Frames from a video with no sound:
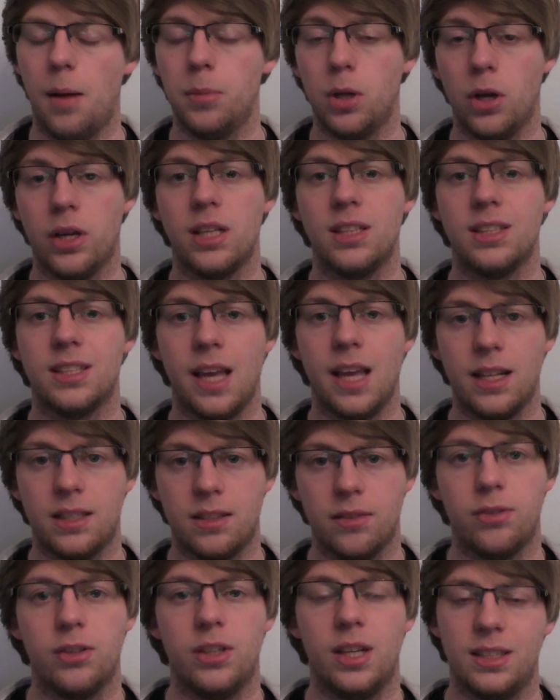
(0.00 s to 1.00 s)
I'm looking to get
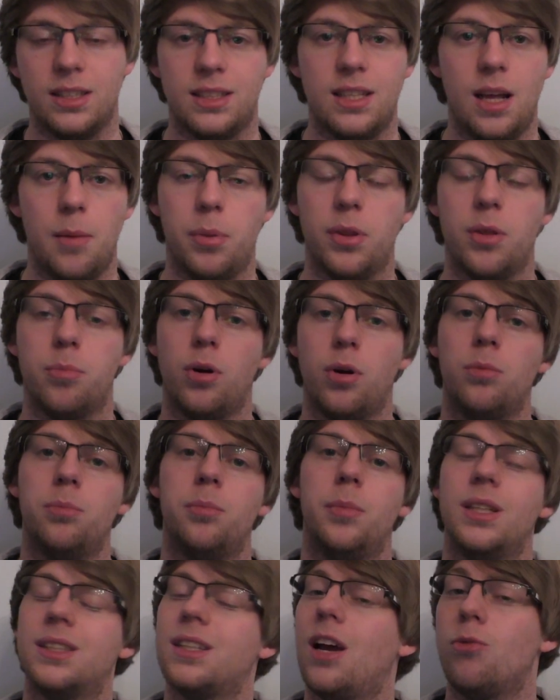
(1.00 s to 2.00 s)
different internet, but the
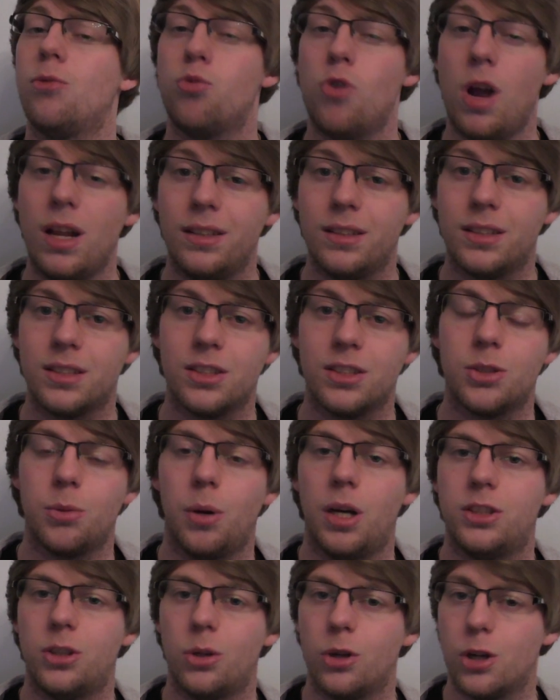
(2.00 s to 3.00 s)
problem is I rent,
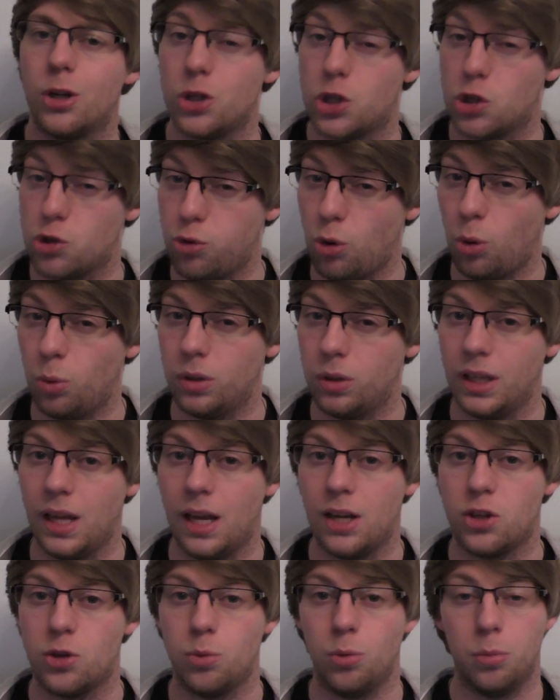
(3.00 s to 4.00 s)
so I don't control the
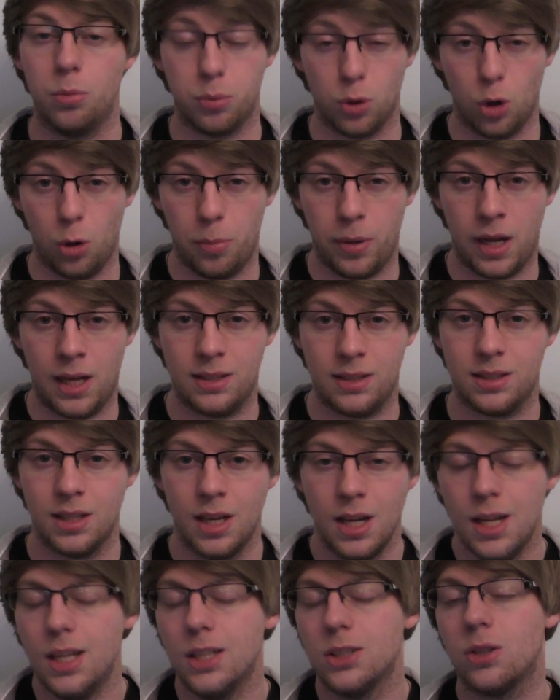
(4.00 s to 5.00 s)
actual broadband,
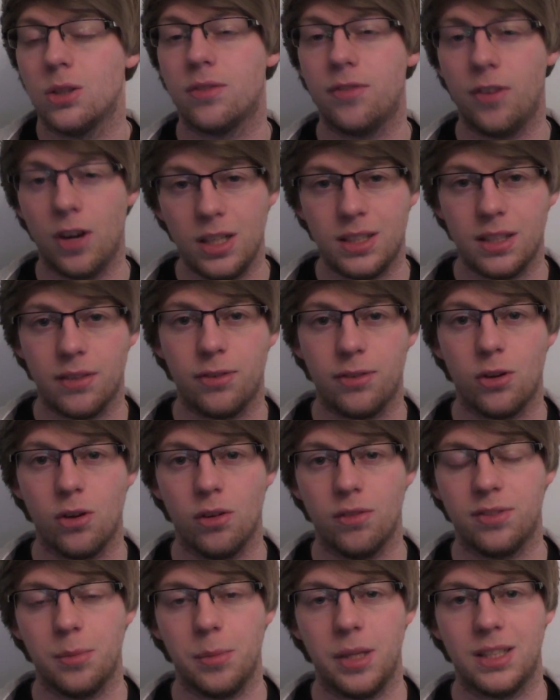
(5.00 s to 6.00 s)
so it's very
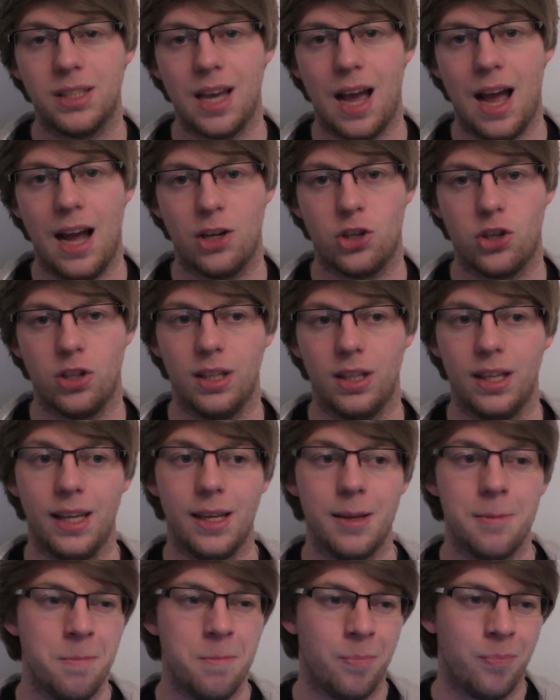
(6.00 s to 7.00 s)
difficult for me to actually